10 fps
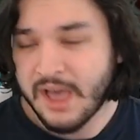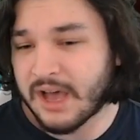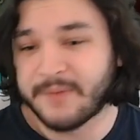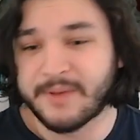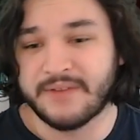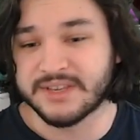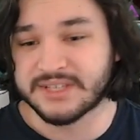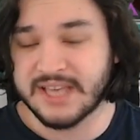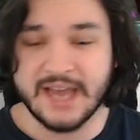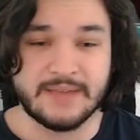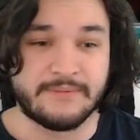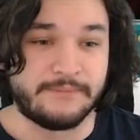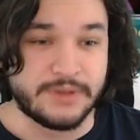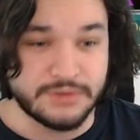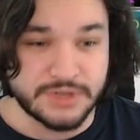Um, obviously, any
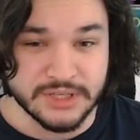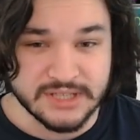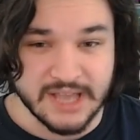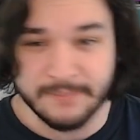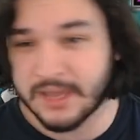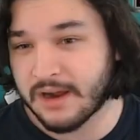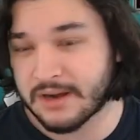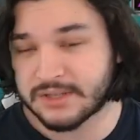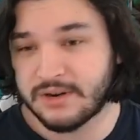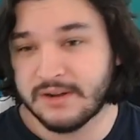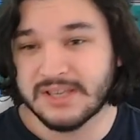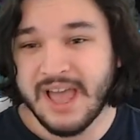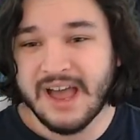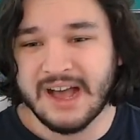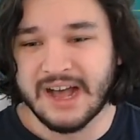fusion type characters
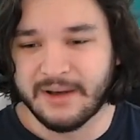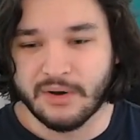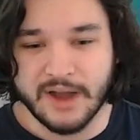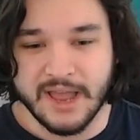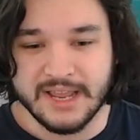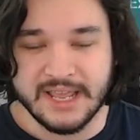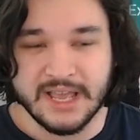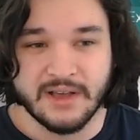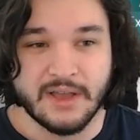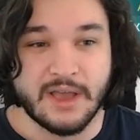uh, or any